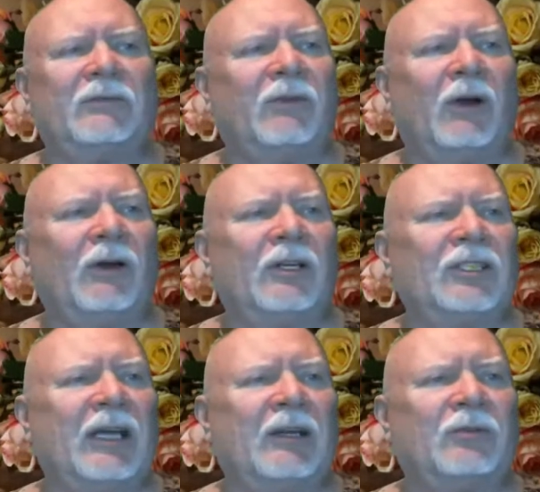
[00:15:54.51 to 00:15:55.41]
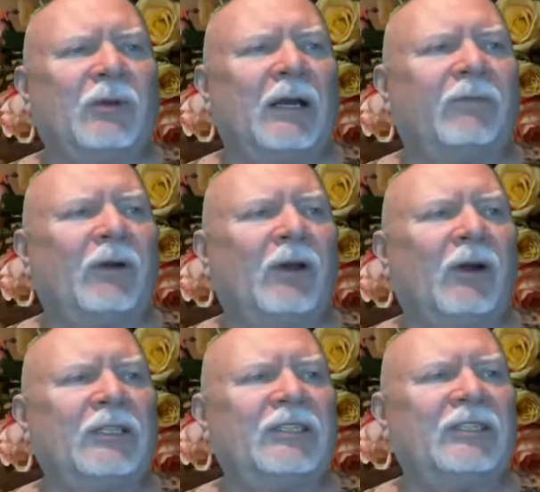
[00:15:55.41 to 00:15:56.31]
Florida shatters record for
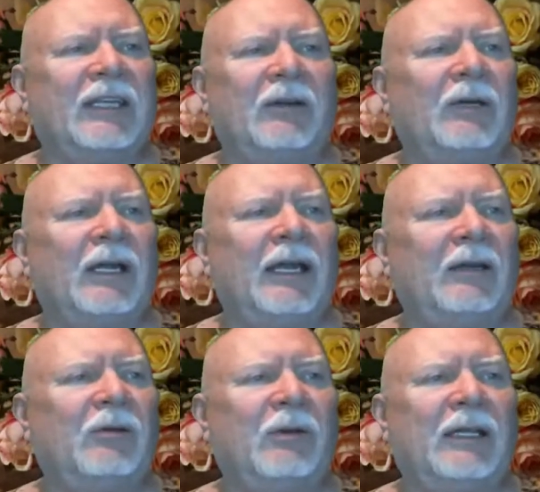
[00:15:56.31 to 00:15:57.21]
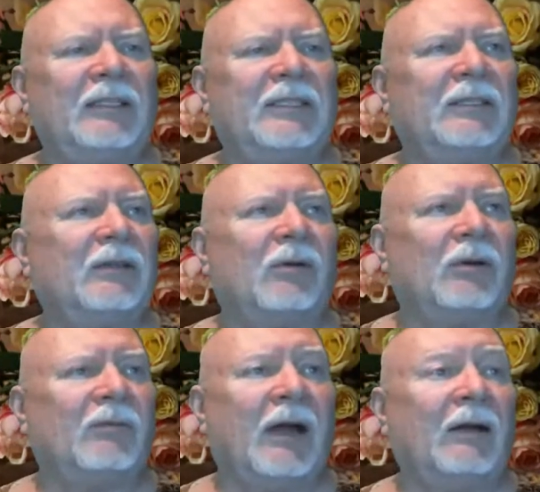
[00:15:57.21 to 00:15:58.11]
largest single day increase in
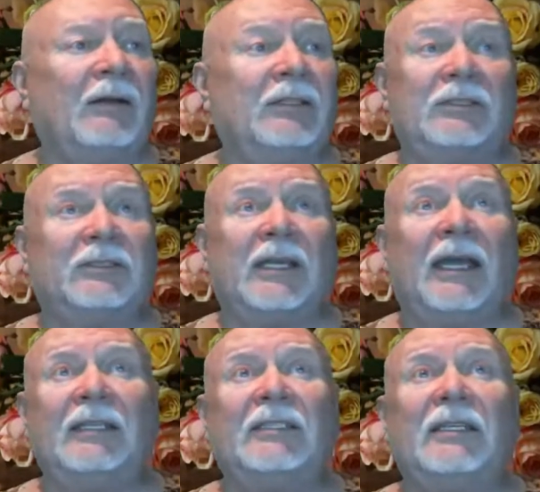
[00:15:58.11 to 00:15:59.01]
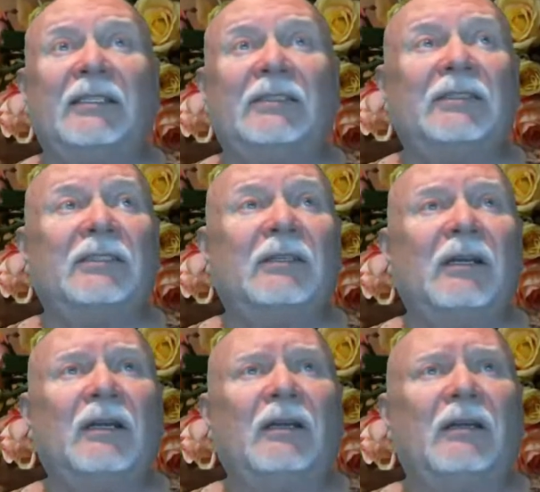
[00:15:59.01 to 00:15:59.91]
coronavirus cases.
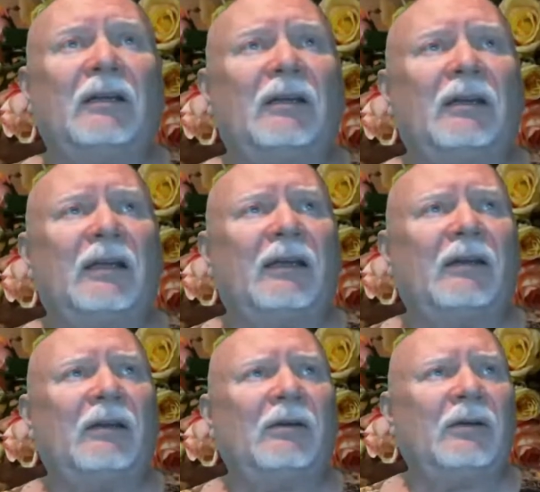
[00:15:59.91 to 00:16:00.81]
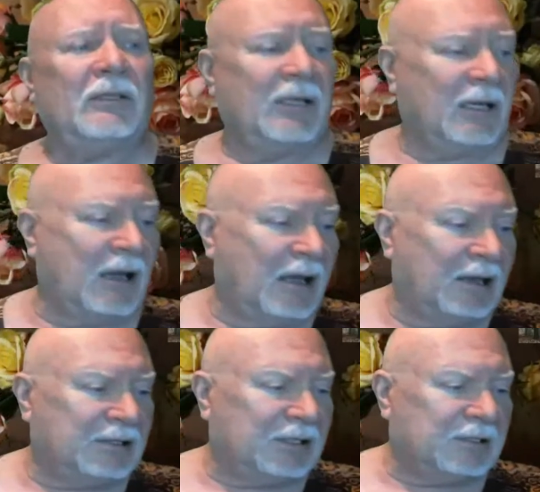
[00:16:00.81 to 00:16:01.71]
You know, and it's like,
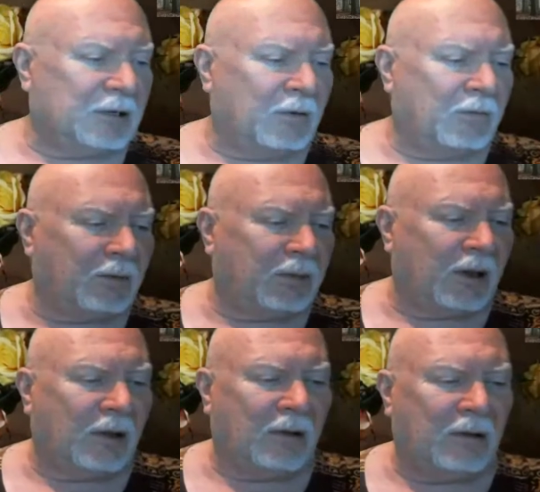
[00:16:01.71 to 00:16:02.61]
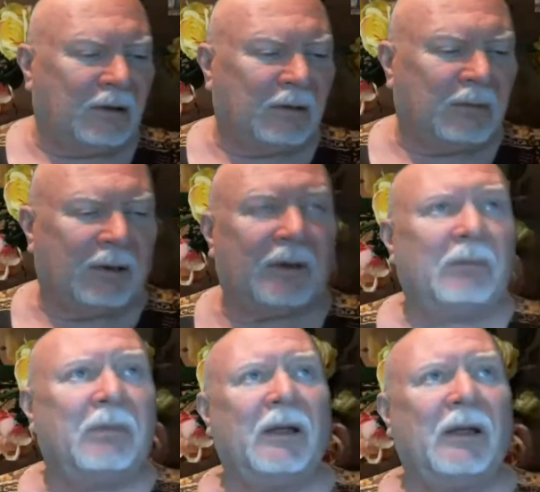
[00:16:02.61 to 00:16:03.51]
it's just overblown or blah blah
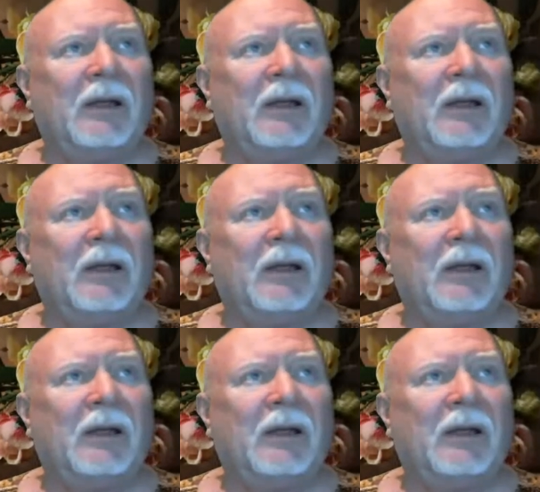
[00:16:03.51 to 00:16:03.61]
blah.